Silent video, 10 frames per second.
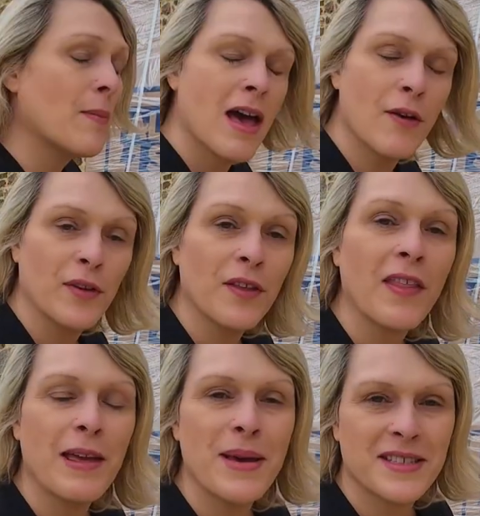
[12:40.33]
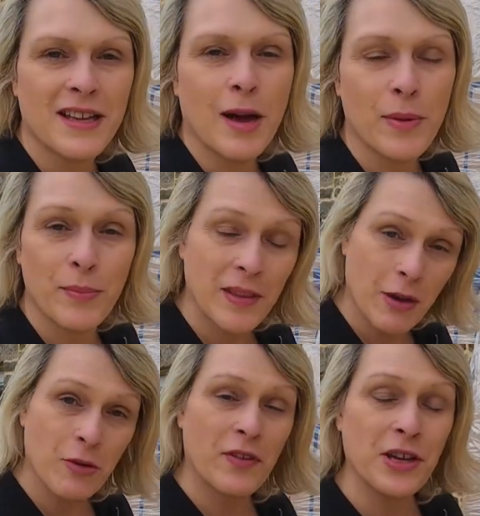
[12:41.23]
time ever, they messed up, but
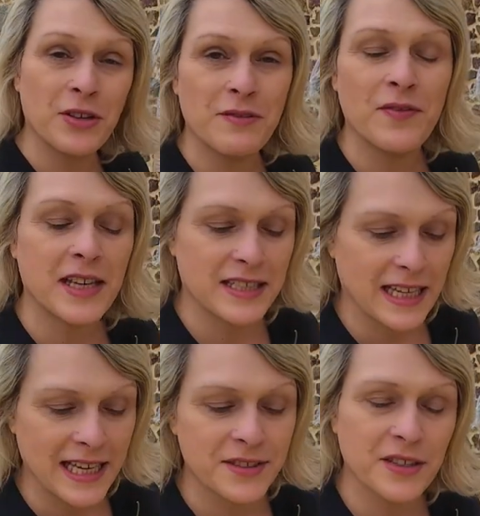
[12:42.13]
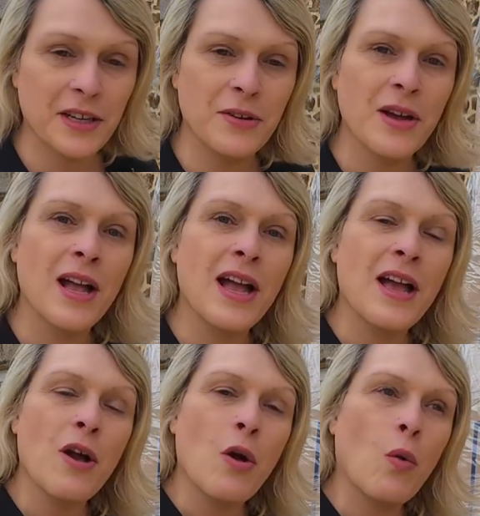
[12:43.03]
they were very good in fixing it. So
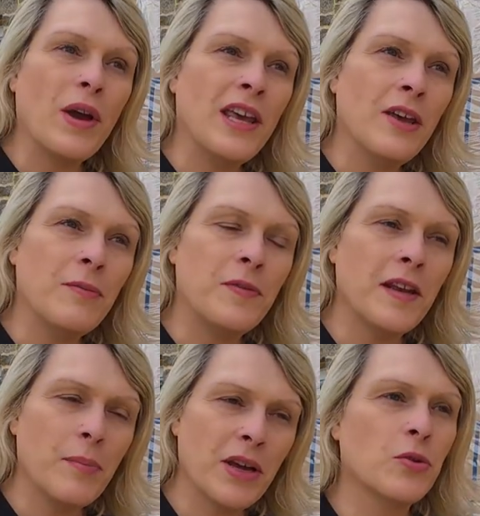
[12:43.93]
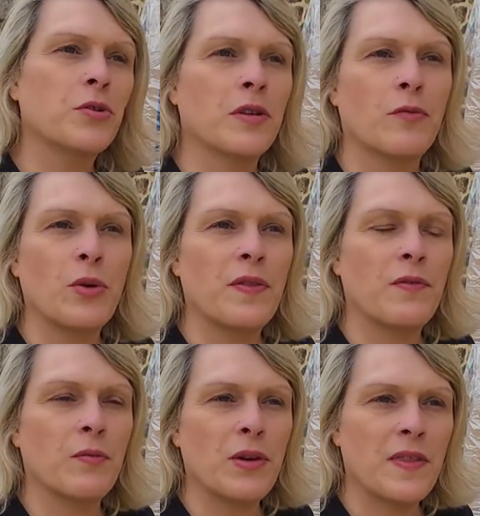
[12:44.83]
we did a big order
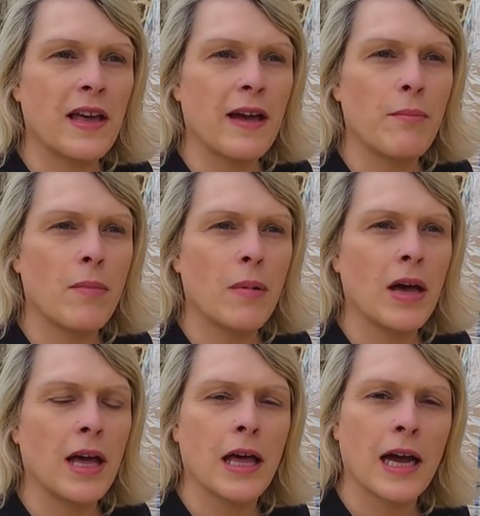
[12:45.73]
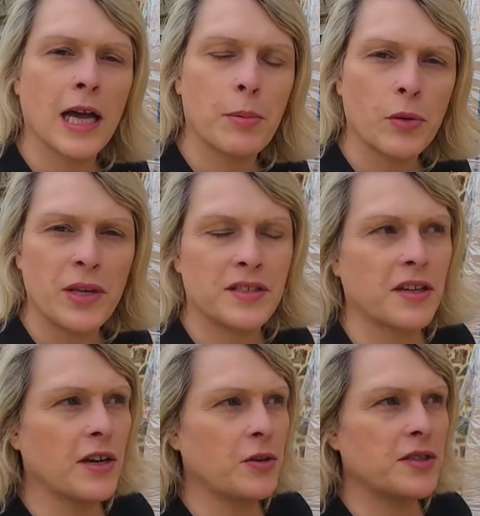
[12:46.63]
with them a couple of weeks
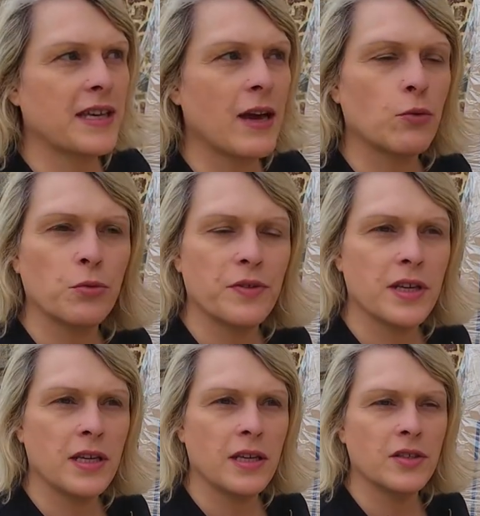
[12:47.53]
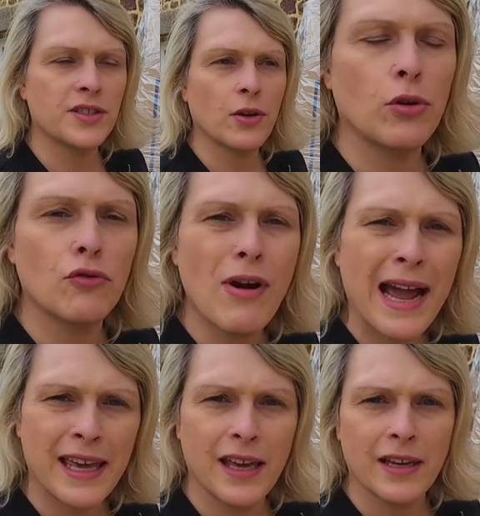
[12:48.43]
ago to get all the solar
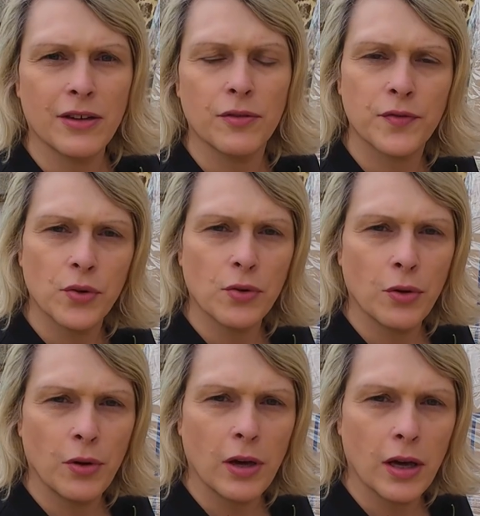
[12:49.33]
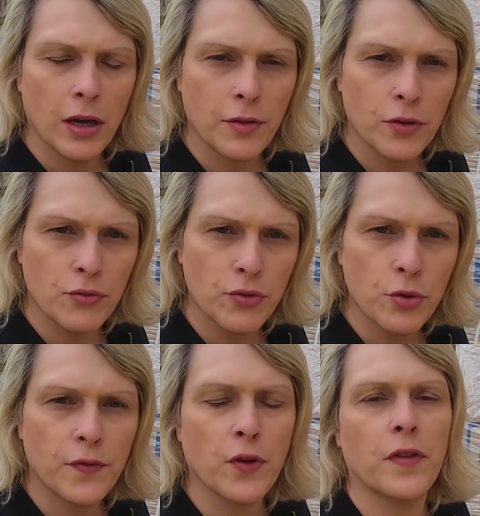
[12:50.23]
racking for the
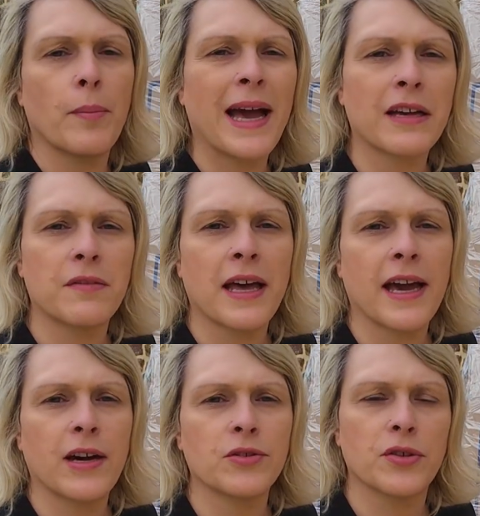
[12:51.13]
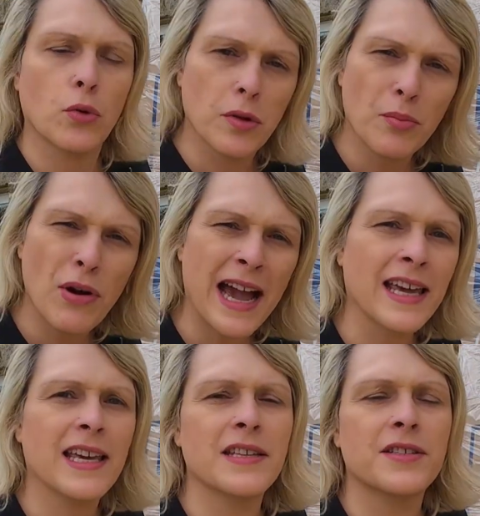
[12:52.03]
roof on the back of the house and all the
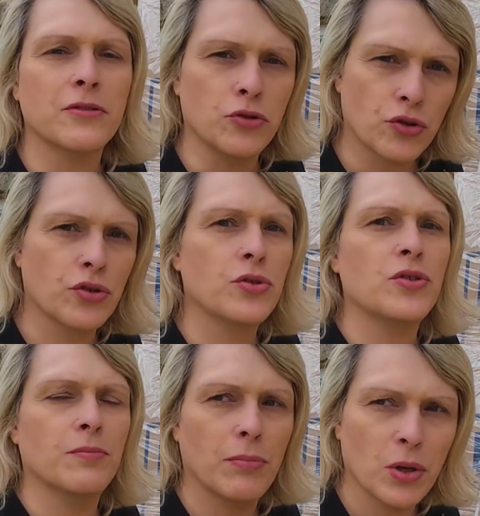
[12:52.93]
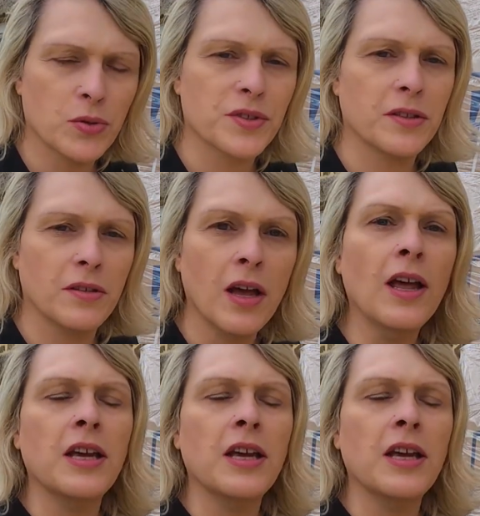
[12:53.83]
brackets and screws and bolts and